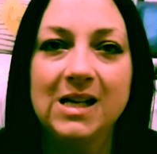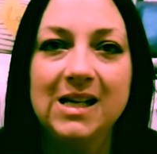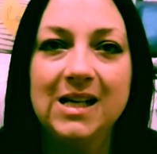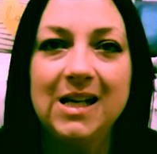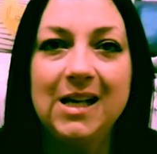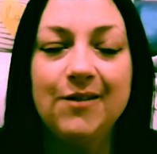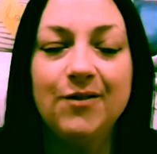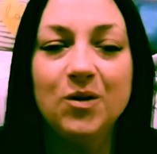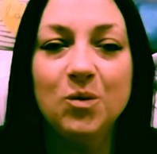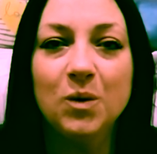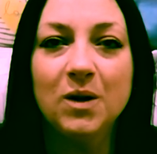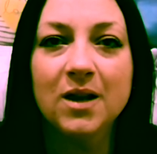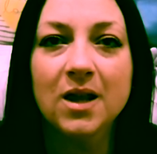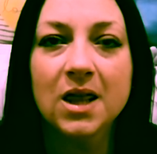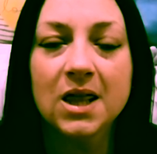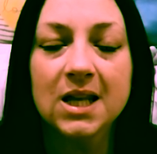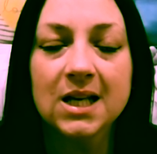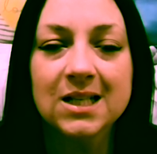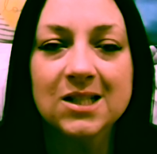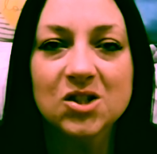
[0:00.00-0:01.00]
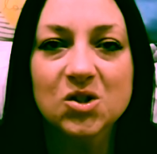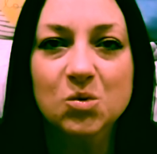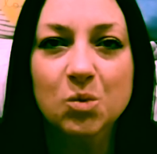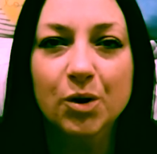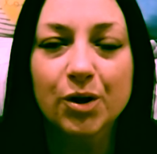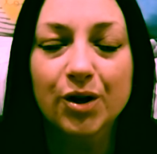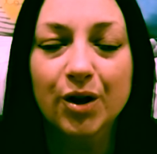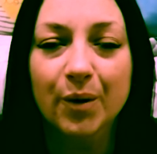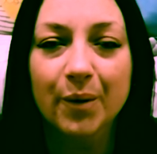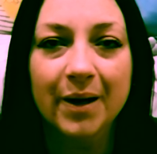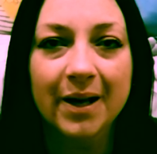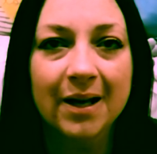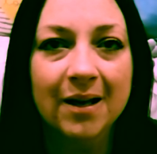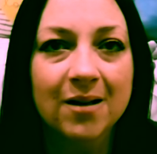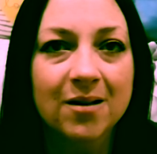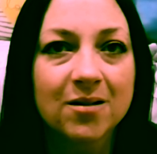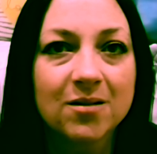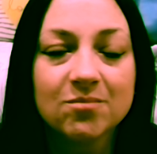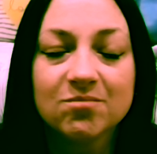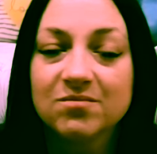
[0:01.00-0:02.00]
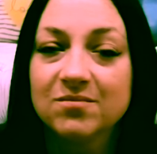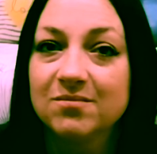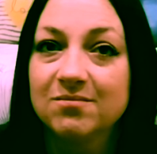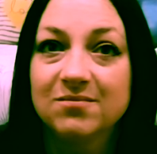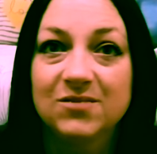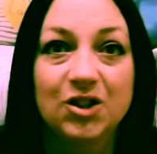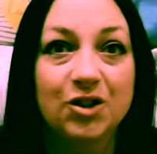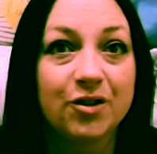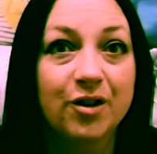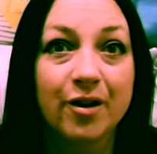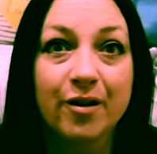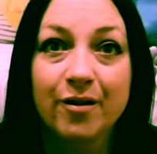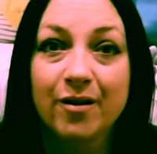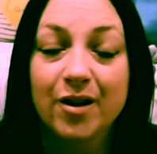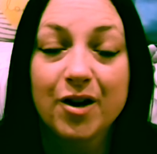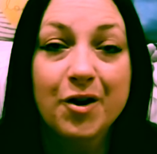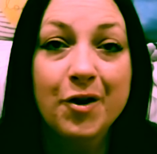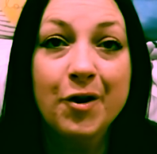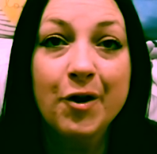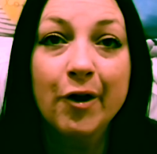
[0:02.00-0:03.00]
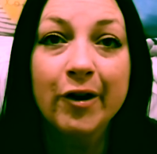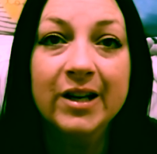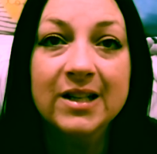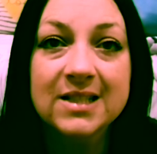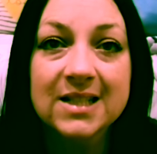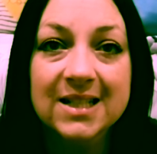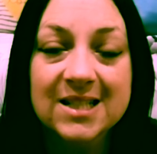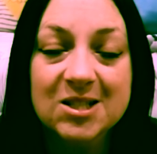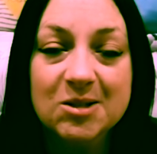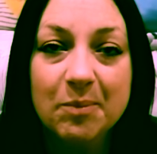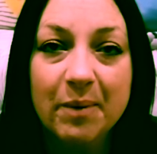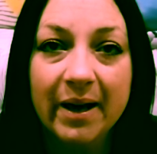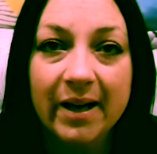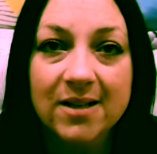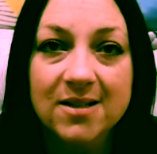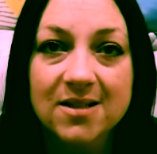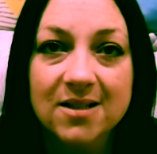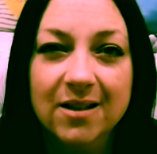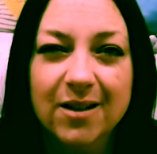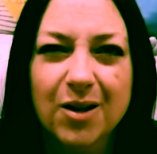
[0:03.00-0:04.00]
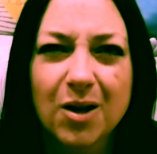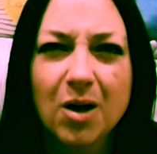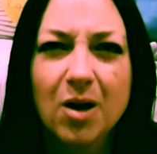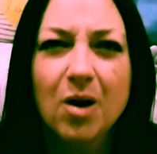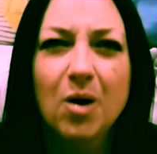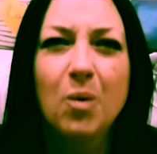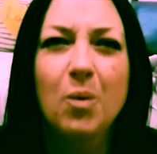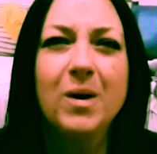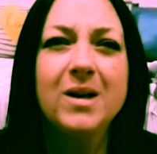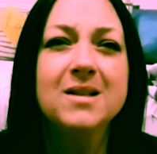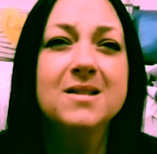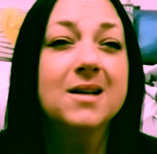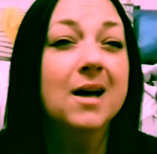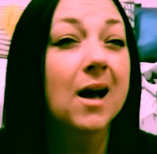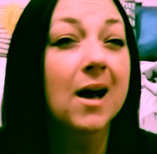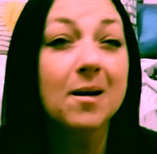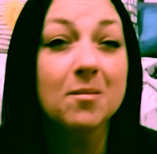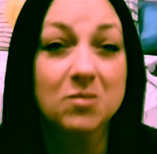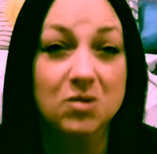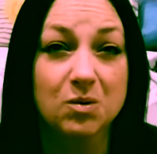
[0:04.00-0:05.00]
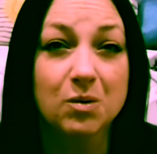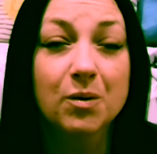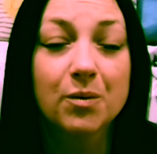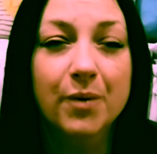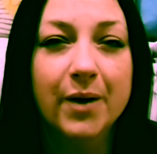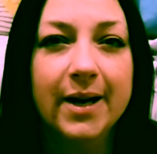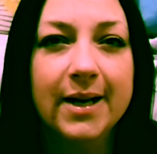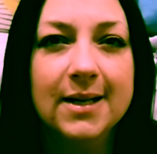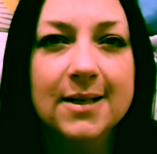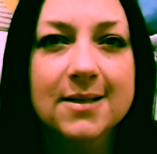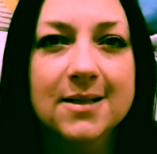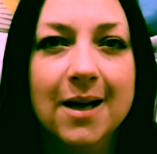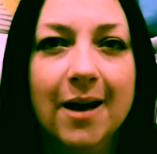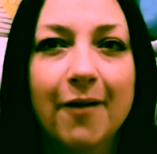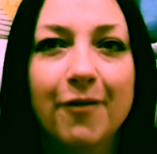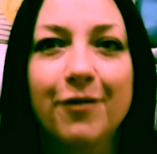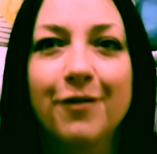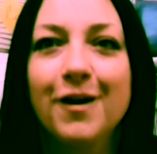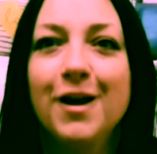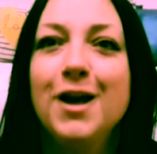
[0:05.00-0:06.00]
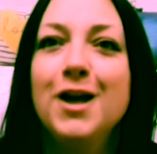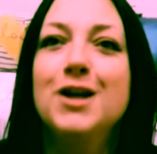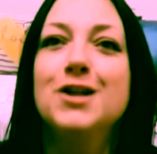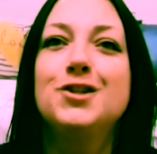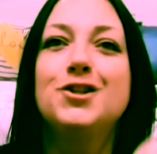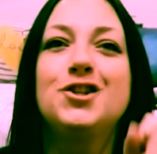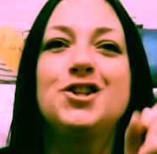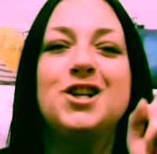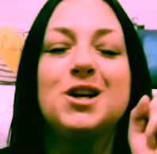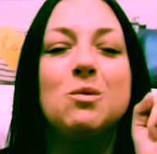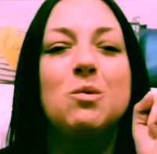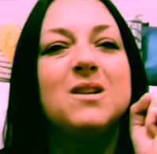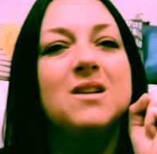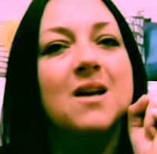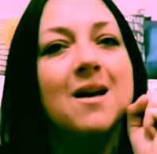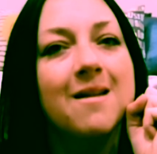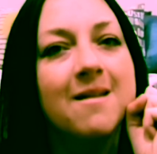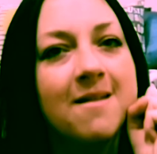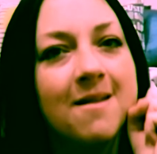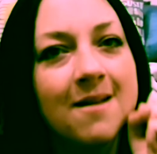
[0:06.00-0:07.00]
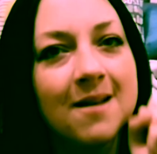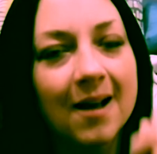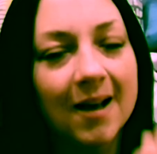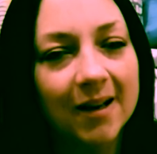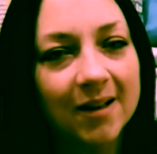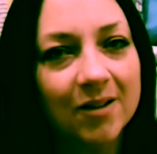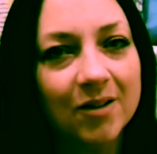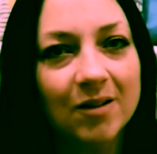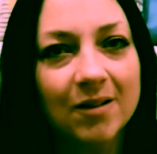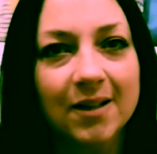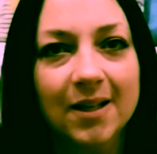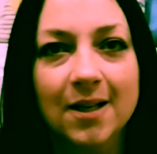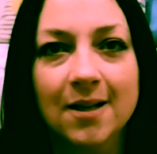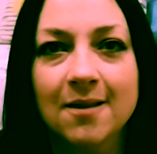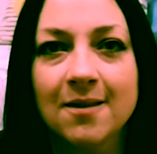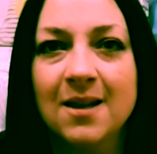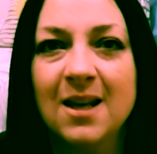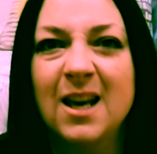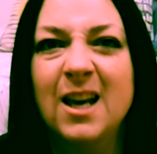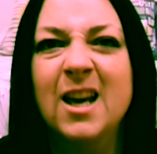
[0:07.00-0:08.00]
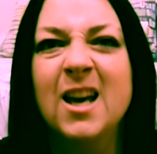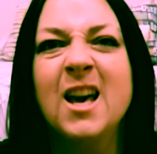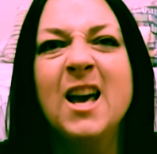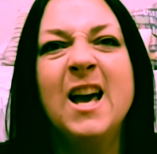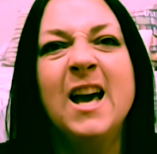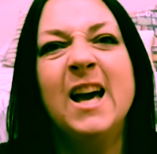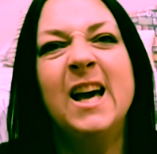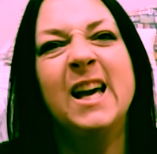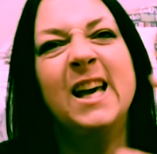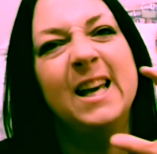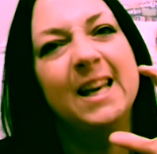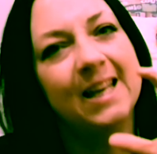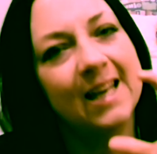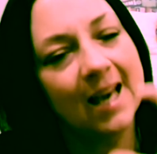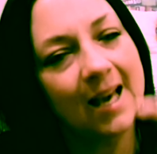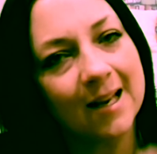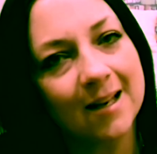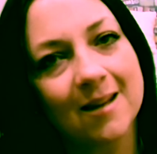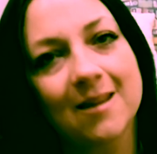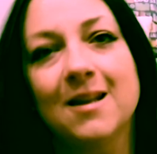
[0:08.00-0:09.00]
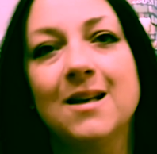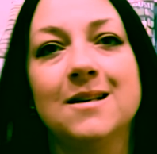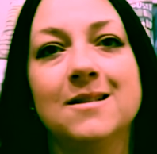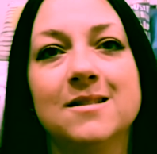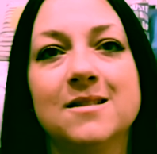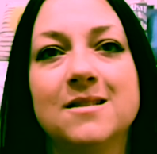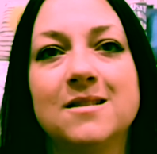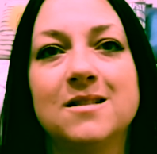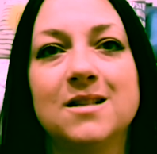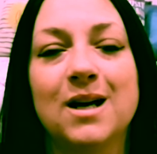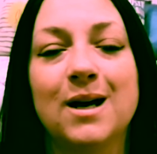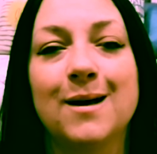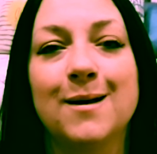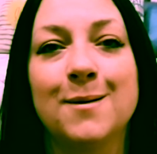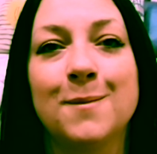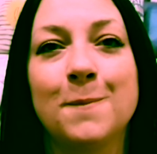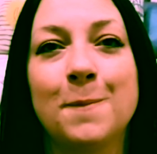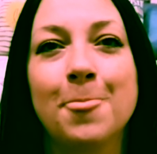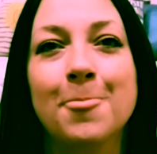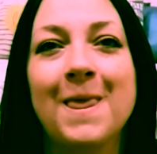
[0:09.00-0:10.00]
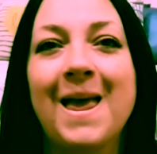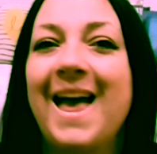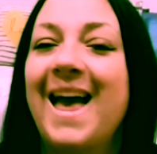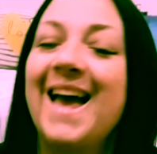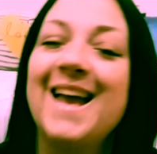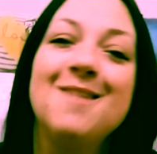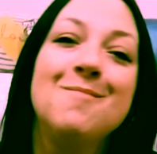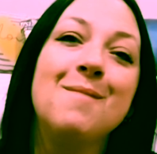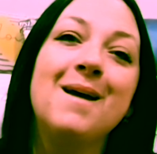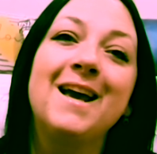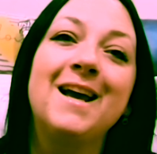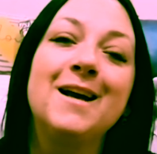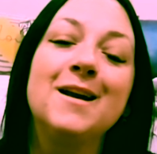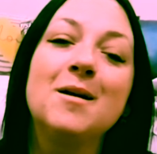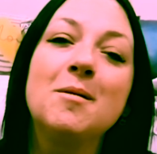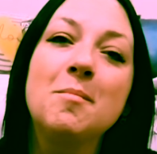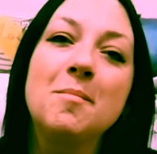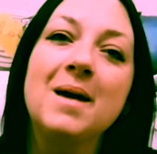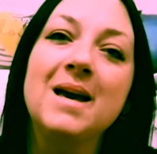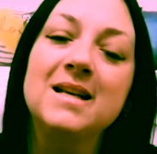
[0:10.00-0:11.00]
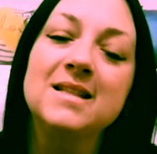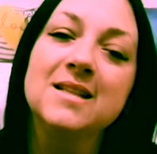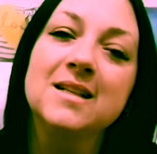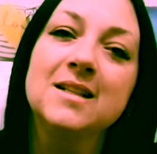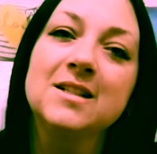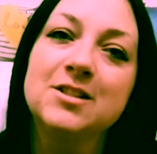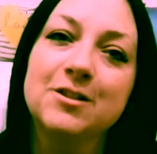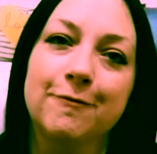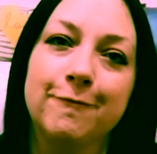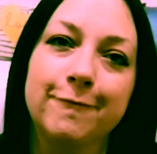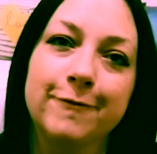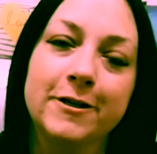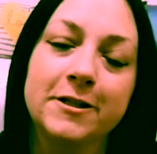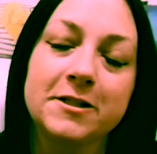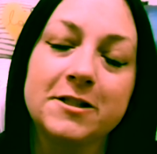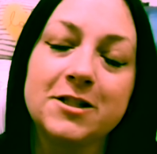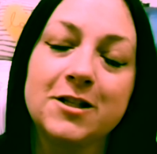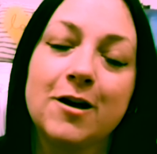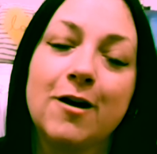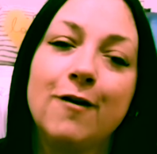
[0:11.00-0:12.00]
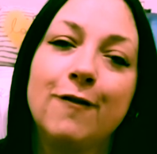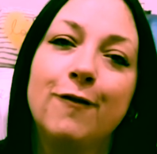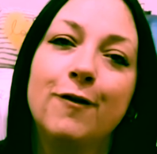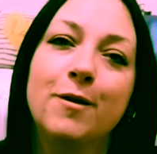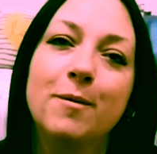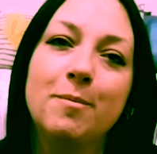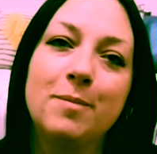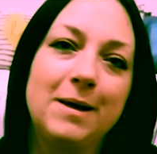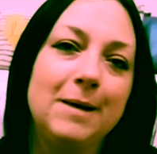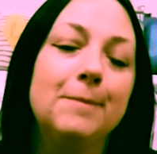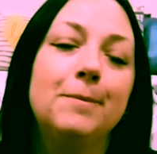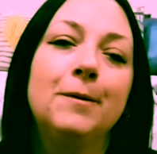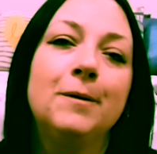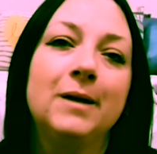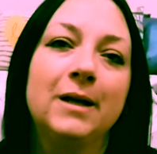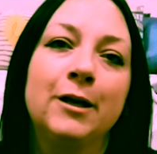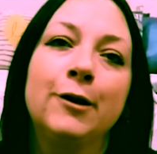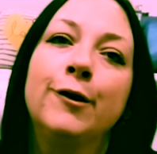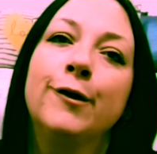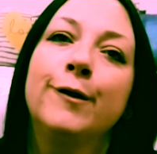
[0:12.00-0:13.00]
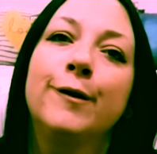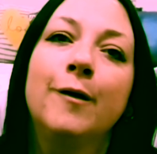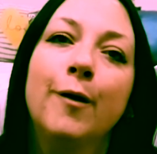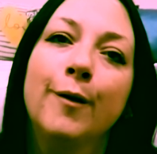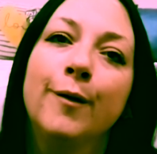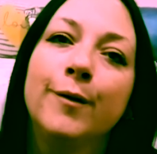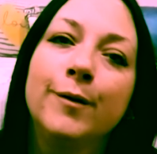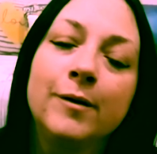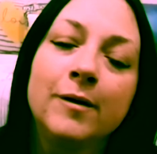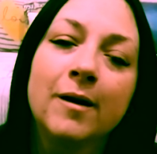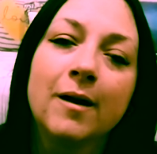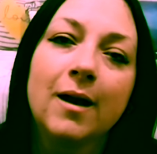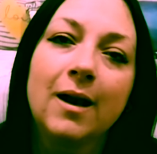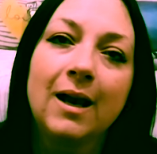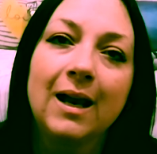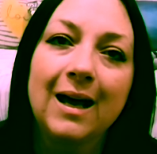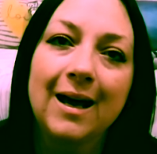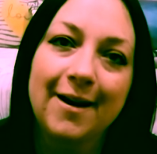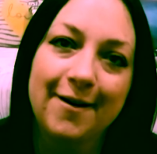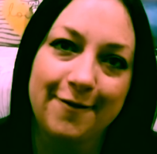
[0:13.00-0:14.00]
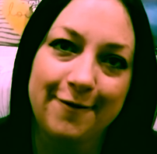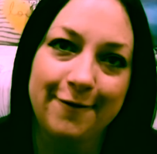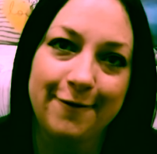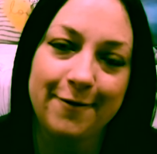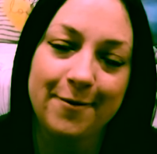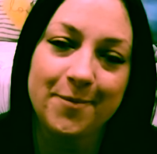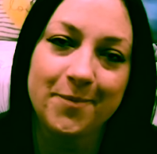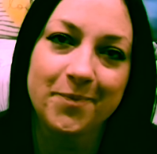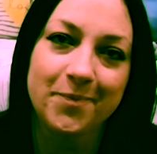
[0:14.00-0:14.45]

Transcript: Even when things were going you know, not as expected. When times were really tough, she would knuckle in there, get things done, and make an amazing difference for the people in her own life.